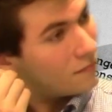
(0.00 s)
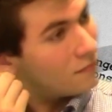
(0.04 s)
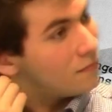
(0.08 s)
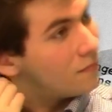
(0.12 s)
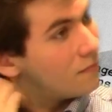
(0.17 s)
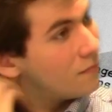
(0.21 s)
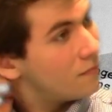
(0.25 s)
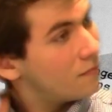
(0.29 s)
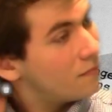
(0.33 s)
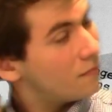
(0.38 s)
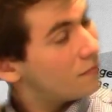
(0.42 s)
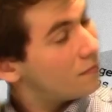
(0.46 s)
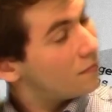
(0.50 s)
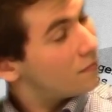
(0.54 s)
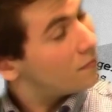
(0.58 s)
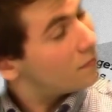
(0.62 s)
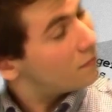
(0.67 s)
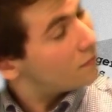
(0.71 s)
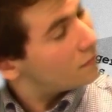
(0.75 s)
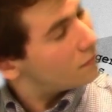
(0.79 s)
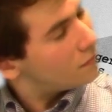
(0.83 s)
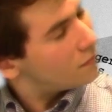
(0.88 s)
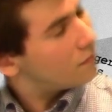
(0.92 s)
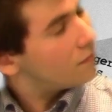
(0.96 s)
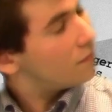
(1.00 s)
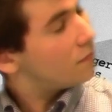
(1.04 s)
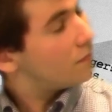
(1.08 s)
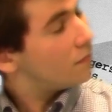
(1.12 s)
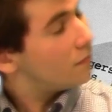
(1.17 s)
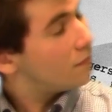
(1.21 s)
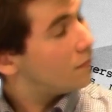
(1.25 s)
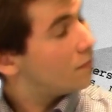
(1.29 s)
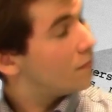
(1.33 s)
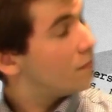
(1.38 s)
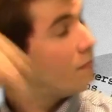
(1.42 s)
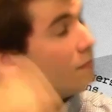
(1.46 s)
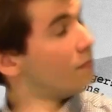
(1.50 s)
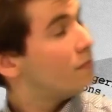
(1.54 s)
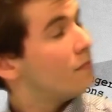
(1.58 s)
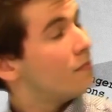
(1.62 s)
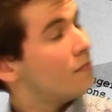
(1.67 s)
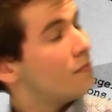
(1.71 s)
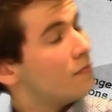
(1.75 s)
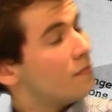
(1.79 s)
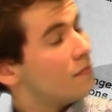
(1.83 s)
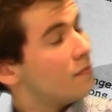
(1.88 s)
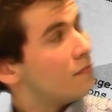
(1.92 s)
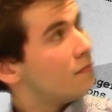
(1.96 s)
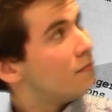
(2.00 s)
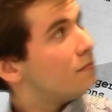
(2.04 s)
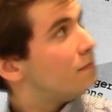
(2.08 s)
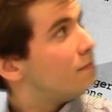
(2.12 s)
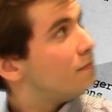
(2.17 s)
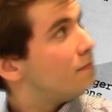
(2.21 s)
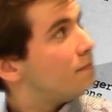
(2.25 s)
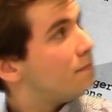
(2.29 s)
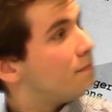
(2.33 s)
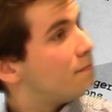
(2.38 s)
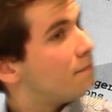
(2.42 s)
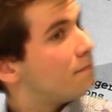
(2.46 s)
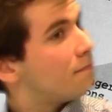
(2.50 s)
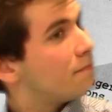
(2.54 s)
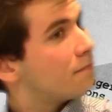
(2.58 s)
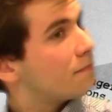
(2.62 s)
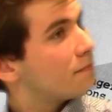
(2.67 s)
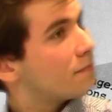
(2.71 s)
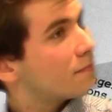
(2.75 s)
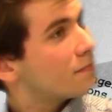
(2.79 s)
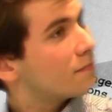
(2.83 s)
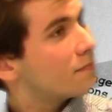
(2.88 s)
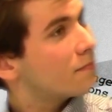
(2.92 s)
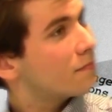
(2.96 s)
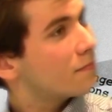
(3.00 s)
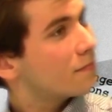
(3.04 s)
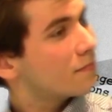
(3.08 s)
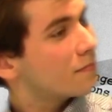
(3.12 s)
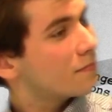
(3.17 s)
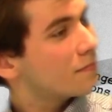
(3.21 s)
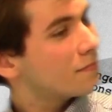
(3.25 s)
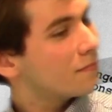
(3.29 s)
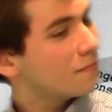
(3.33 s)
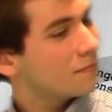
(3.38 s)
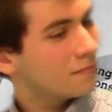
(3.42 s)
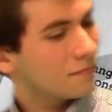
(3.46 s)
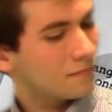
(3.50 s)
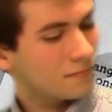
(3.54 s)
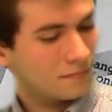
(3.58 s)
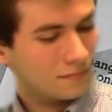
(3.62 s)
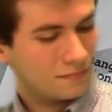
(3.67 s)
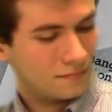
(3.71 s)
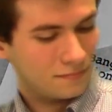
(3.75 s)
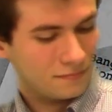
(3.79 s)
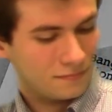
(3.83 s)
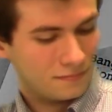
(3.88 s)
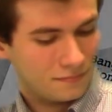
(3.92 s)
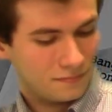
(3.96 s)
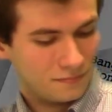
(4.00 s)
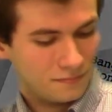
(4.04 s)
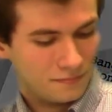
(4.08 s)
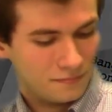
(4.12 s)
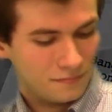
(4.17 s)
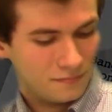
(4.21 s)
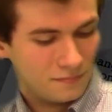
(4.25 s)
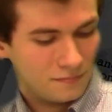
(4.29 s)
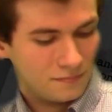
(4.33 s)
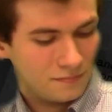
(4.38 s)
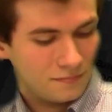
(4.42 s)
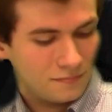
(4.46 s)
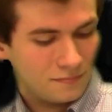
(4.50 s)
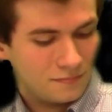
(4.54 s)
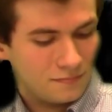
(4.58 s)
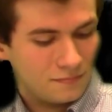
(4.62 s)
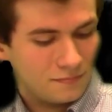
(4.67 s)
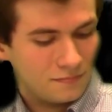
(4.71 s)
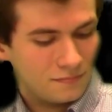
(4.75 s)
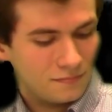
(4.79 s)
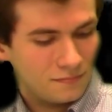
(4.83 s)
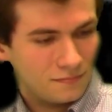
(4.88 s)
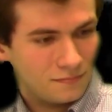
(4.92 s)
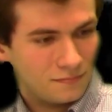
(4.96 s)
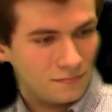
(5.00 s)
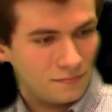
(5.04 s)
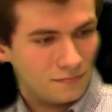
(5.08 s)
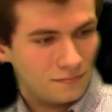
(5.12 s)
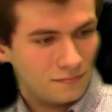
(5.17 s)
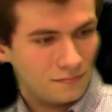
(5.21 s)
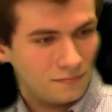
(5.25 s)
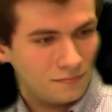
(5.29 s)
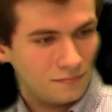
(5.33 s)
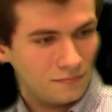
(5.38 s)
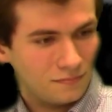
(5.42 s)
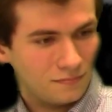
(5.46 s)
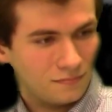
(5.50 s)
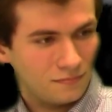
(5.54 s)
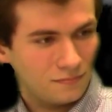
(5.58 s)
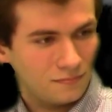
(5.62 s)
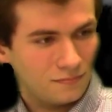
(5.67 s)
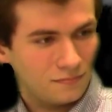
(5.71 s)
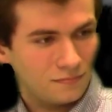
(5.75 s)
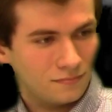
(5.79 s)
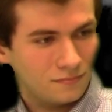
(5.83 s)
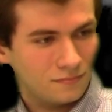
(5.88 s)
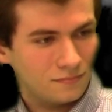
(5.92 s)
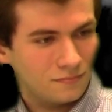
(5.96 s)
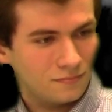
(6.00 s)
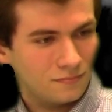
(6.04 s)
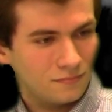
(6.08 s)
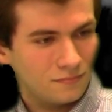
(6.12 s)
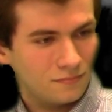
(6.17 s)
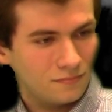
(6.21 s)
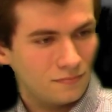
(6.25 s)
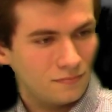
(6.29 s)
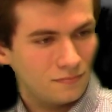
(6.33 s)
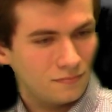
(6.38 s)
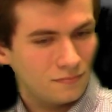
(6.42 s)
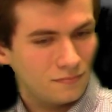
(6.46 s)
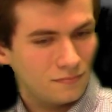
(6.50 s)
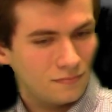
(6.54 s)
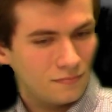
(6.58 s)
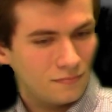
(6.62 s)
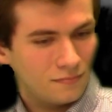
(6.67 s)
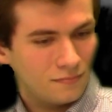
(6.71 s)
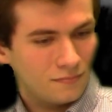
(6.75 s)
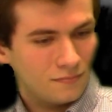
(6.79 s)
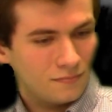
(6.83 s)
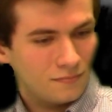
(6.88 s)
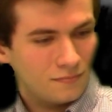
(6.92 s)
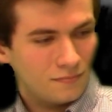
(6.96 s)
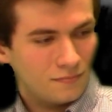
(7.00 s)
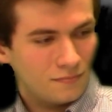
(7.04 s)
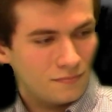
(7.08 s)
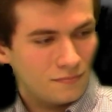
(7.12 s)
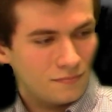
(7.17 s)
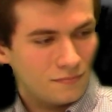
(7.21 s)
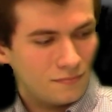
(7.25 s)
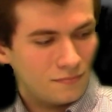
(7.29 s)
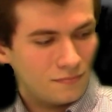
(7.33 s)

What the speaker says: The person shown says nothing.